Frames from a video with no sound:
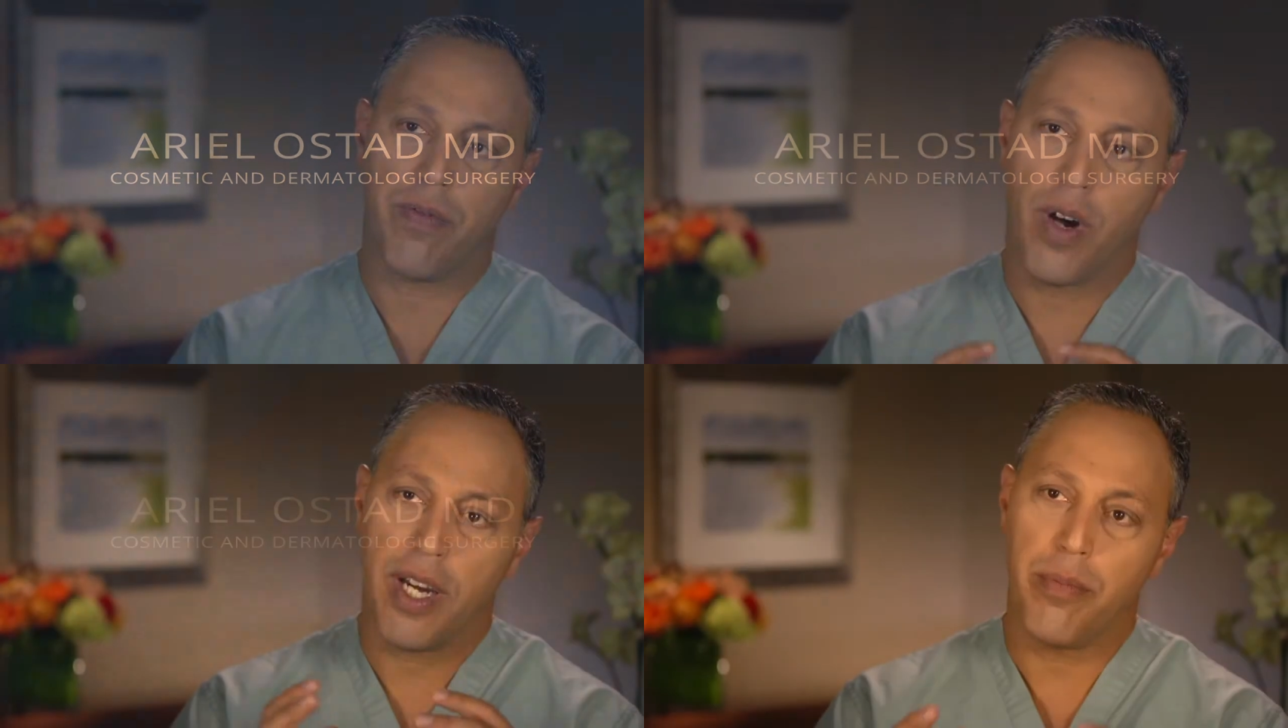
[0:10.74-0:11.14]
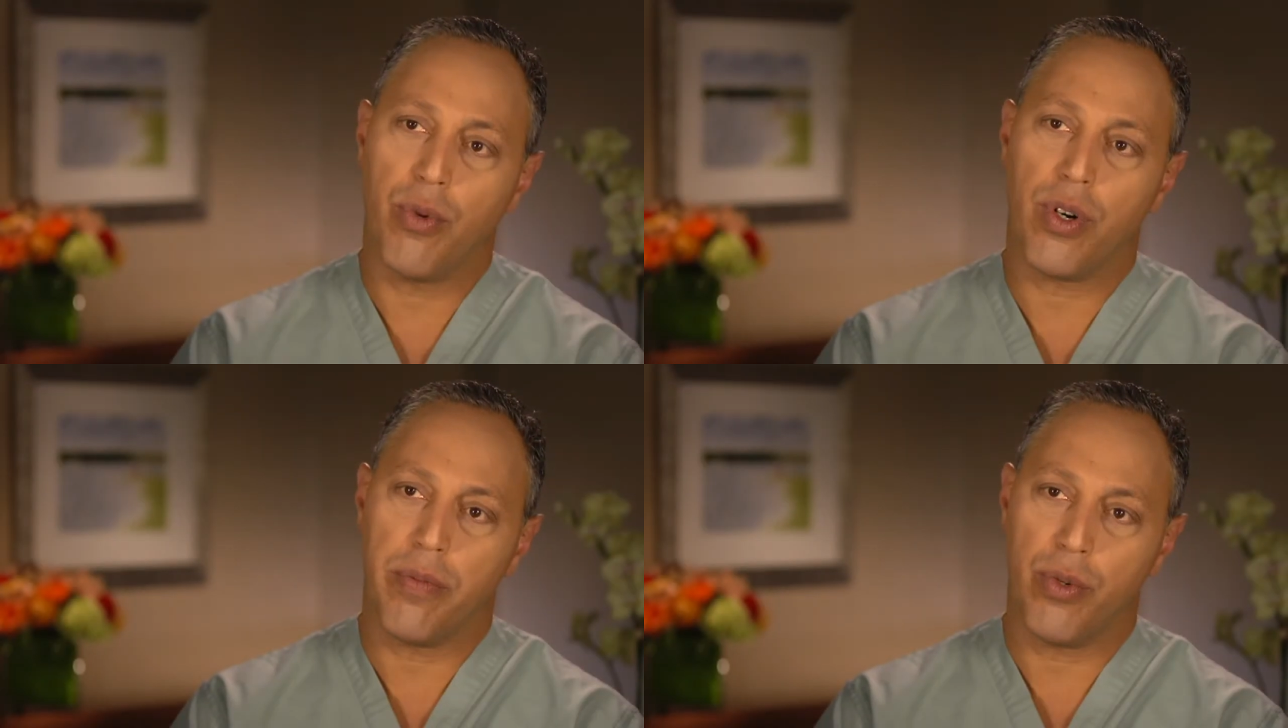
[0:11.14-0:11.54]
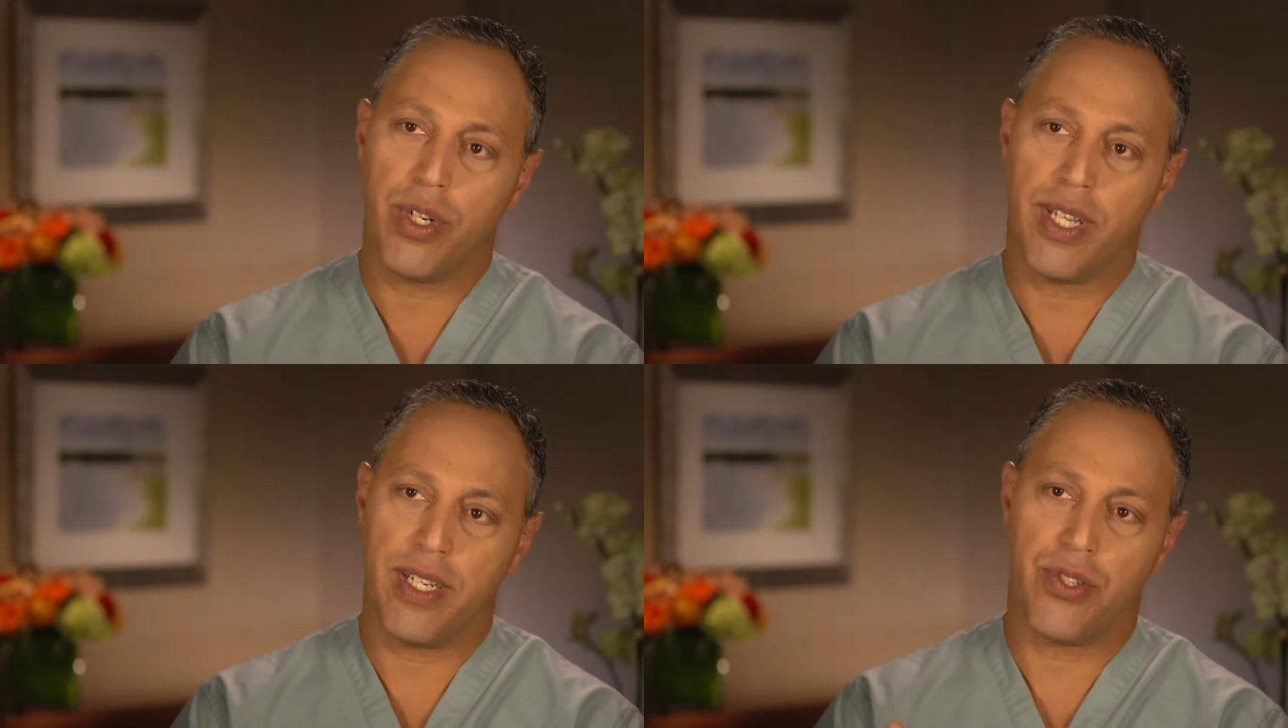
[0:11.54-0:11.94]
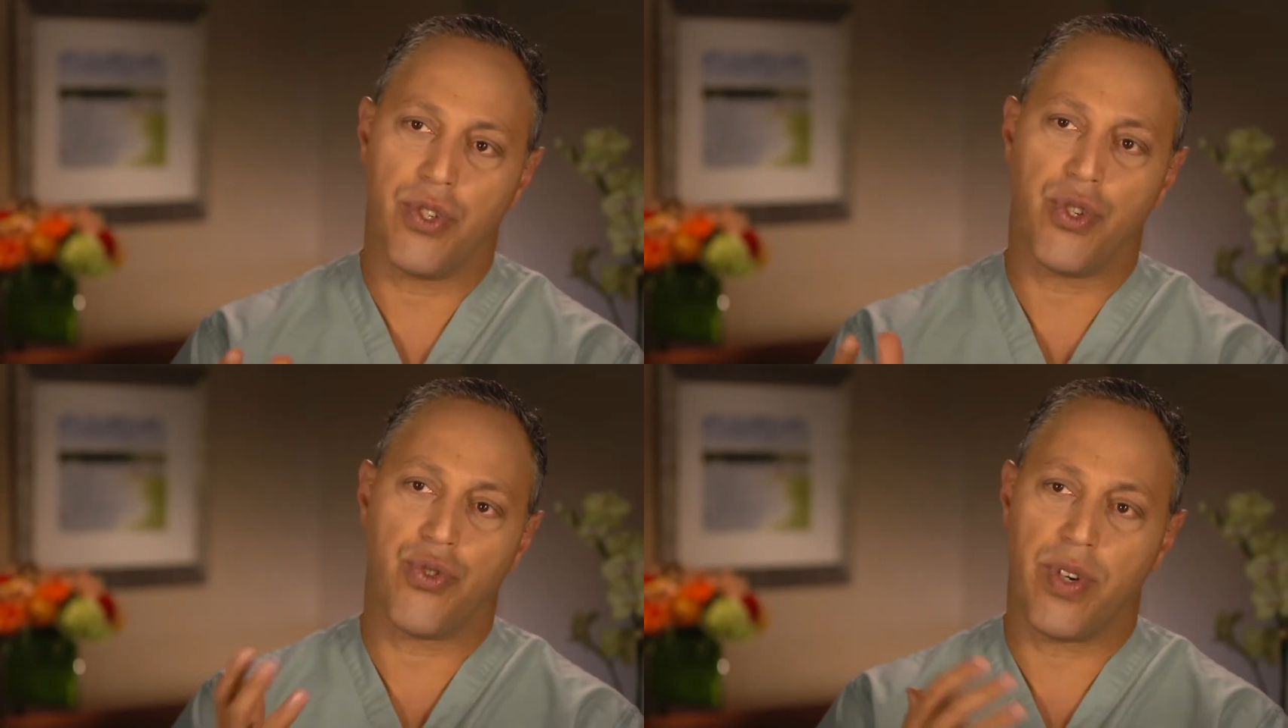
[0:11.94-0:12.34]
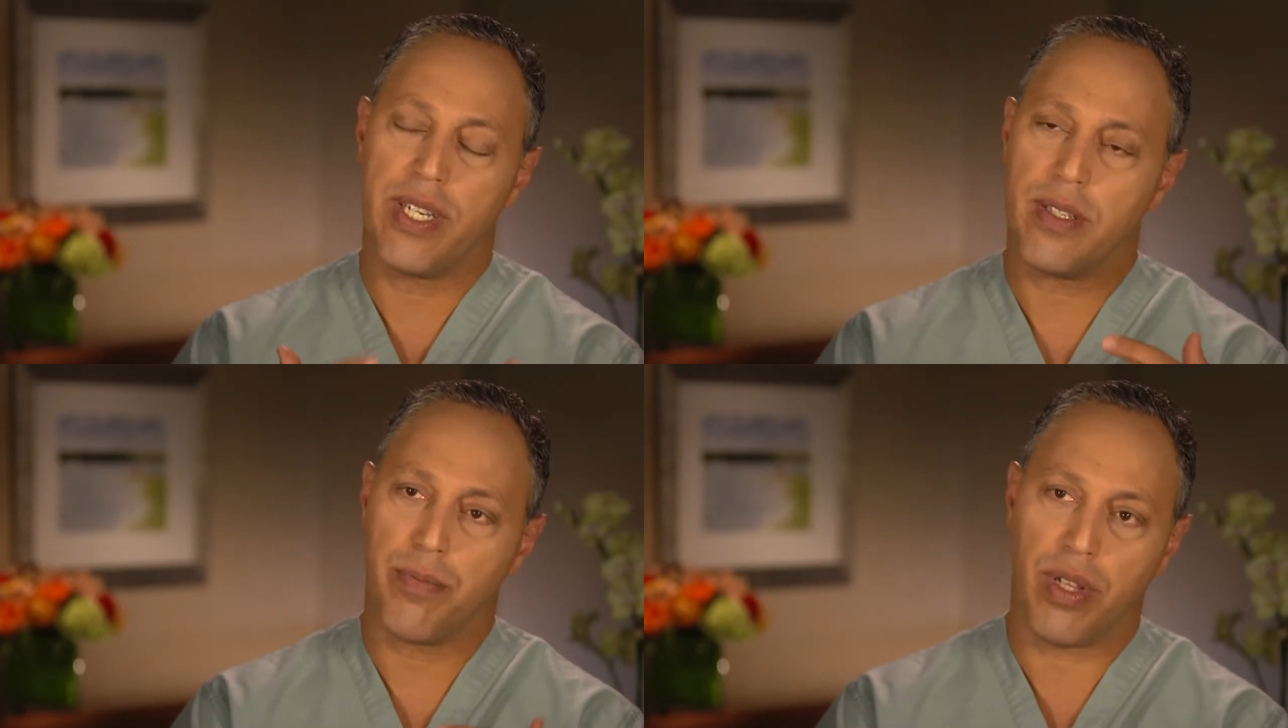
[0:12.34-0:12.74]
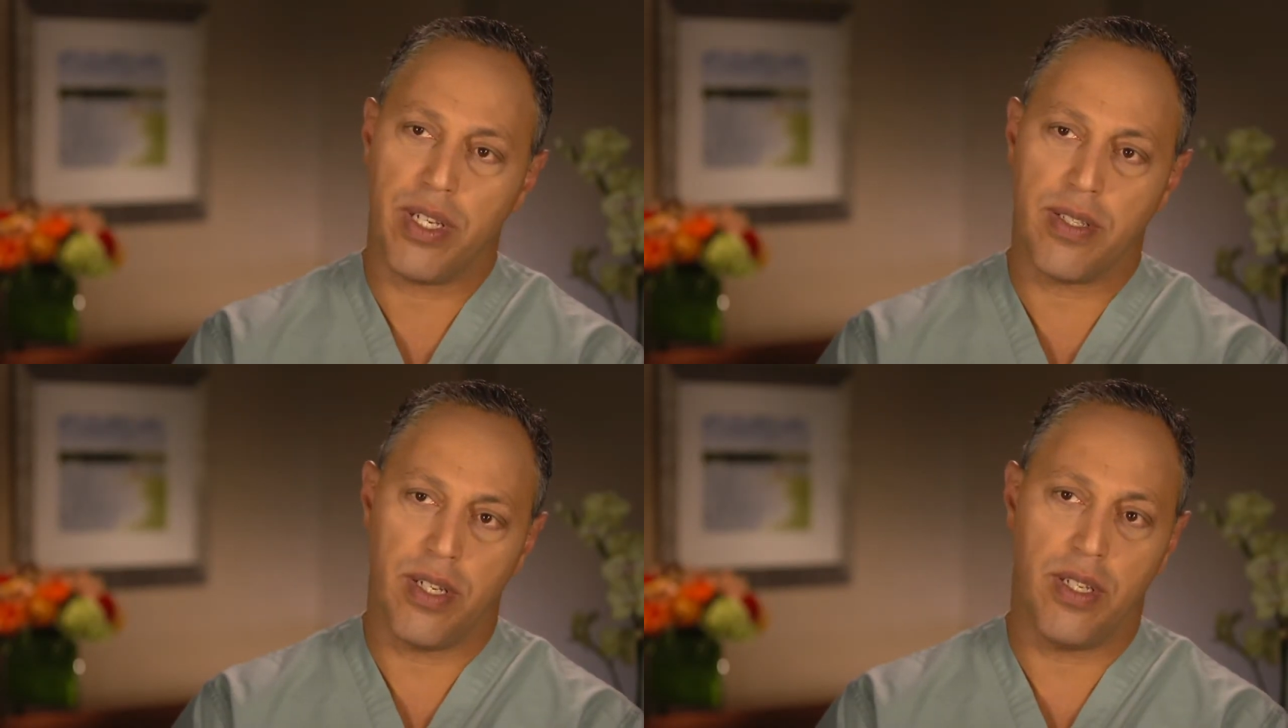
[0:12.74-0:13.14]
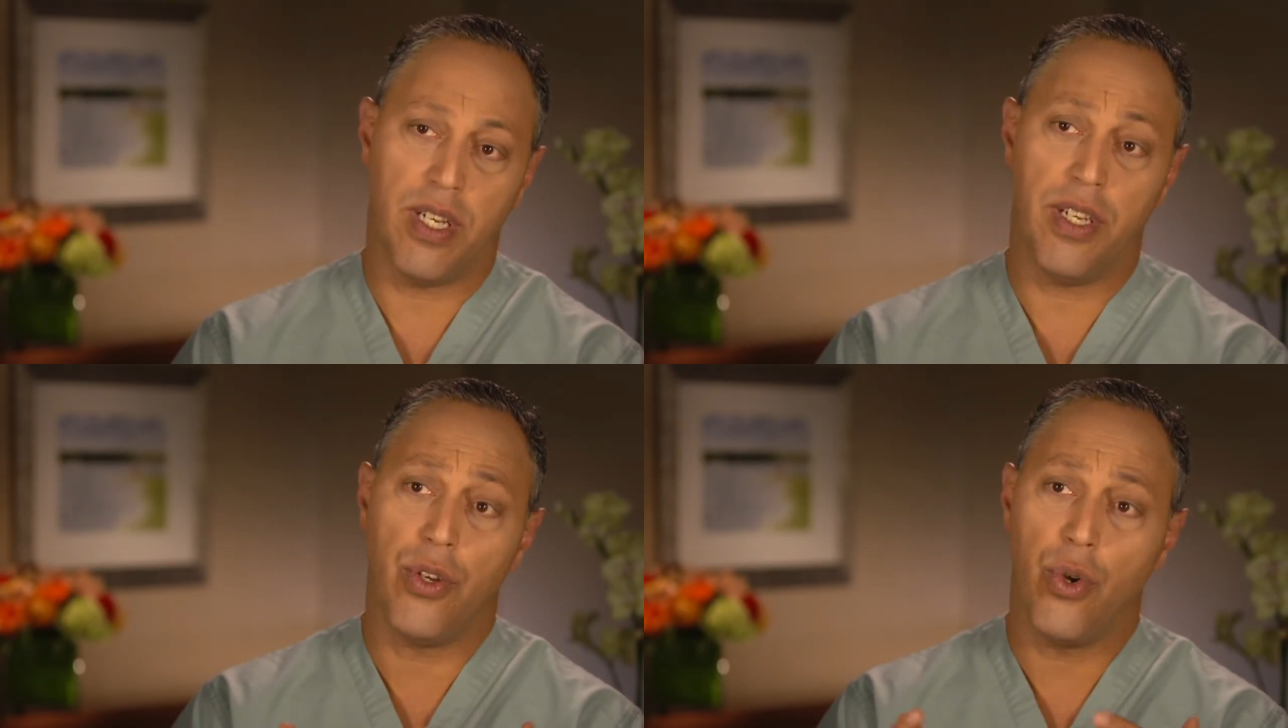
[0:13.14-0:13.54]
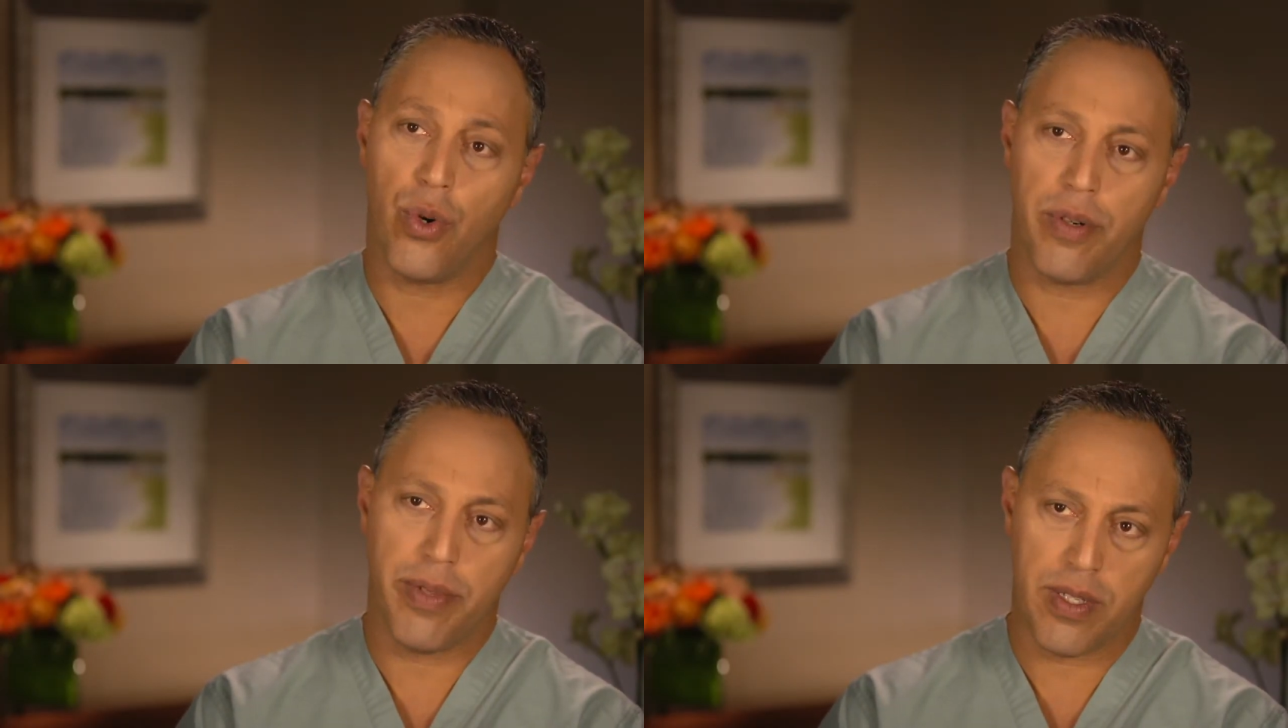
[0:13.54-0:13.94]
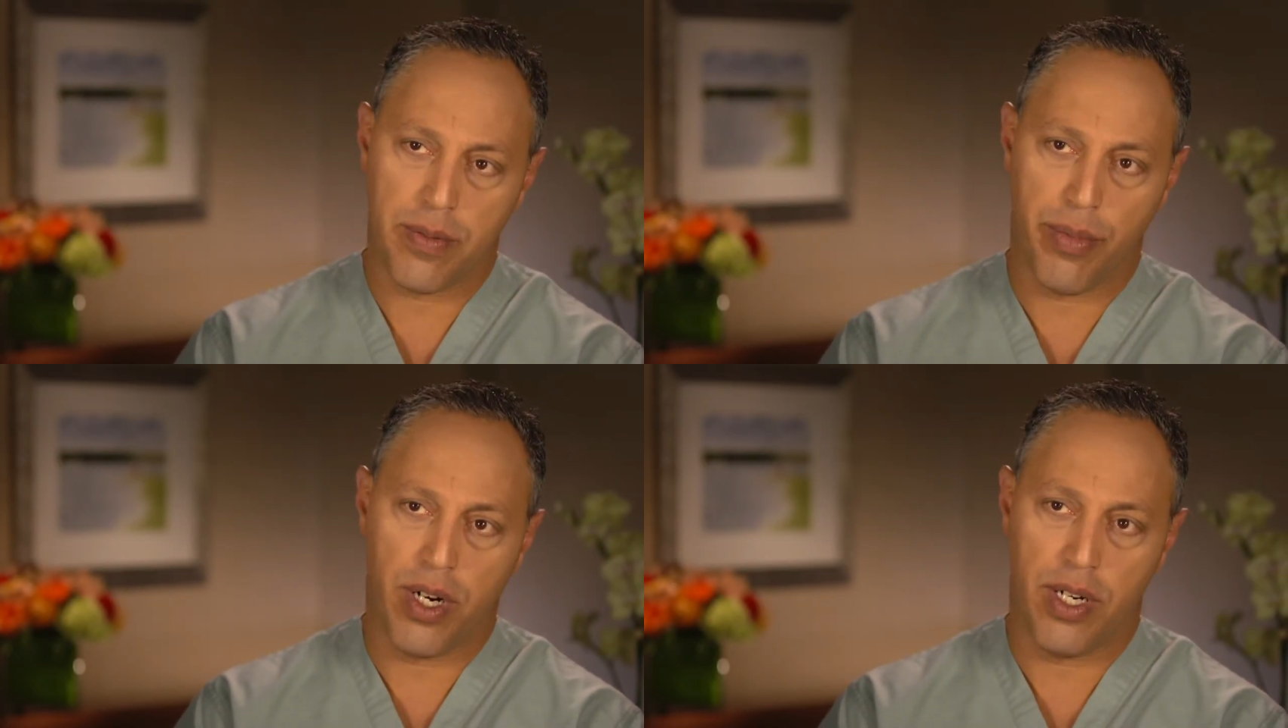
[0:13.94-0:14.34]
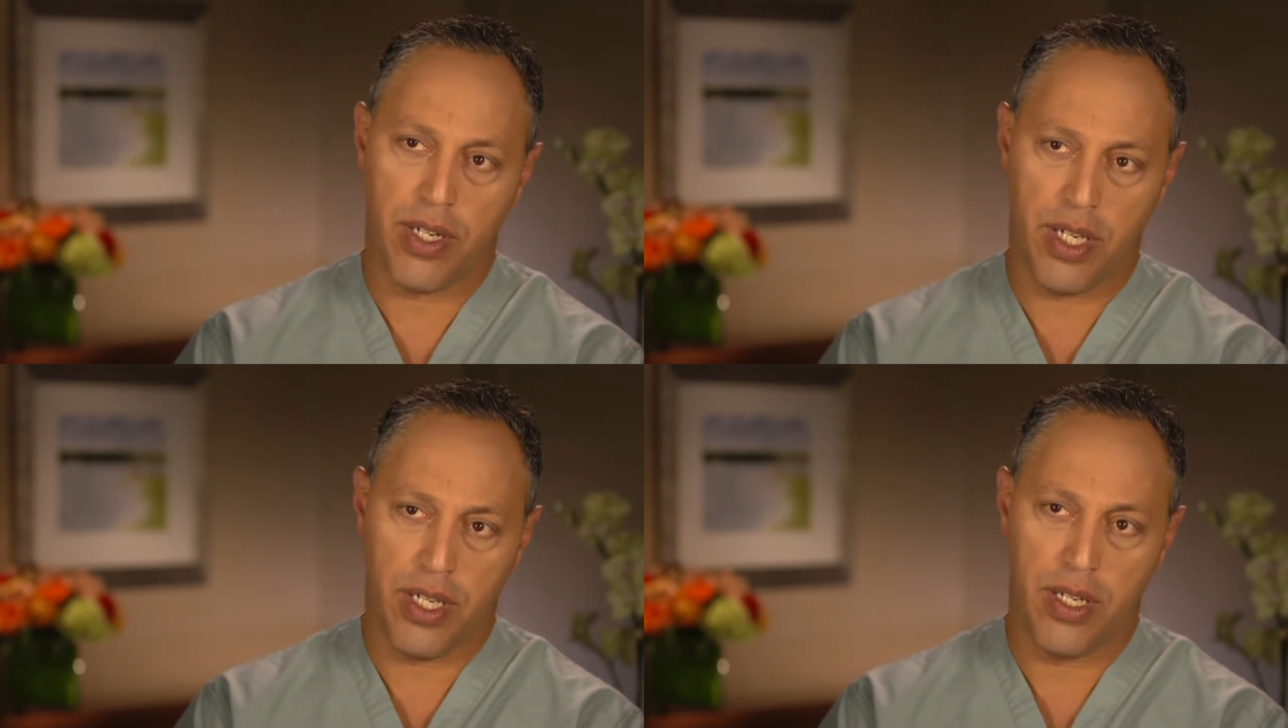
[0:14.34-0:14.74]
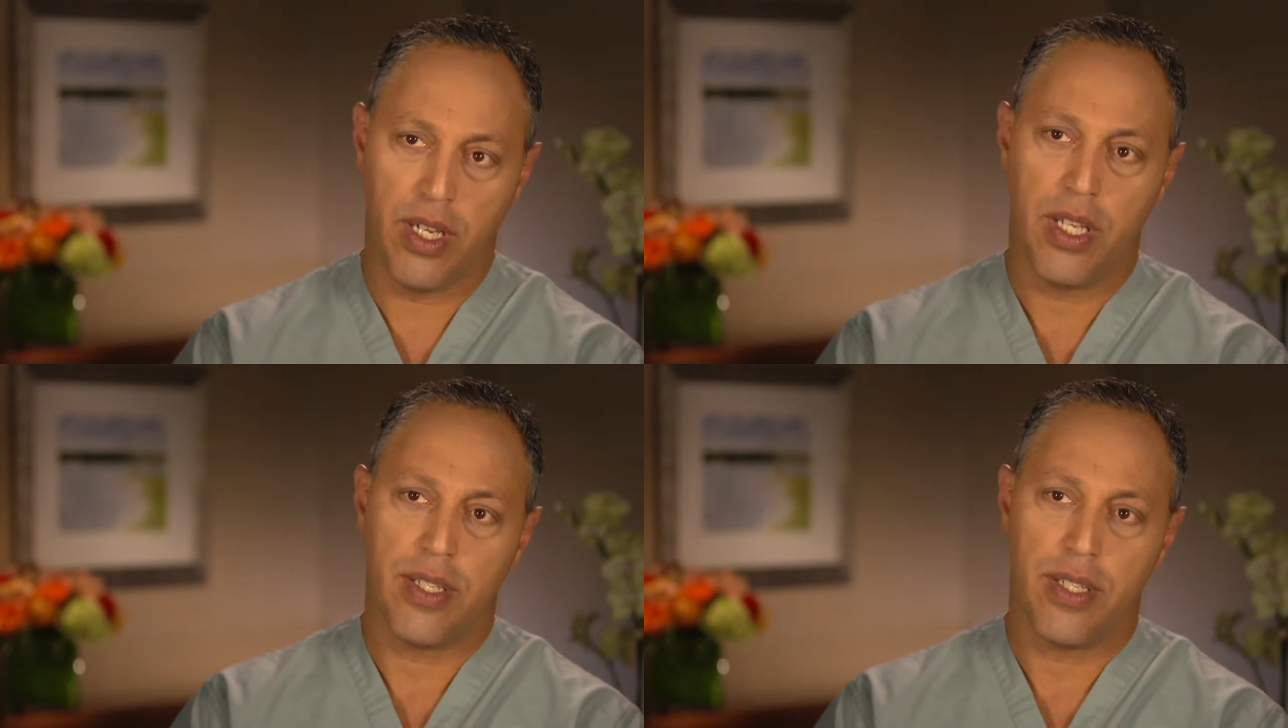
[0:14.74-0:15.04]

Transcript: find more and more that stress plays an enormous part in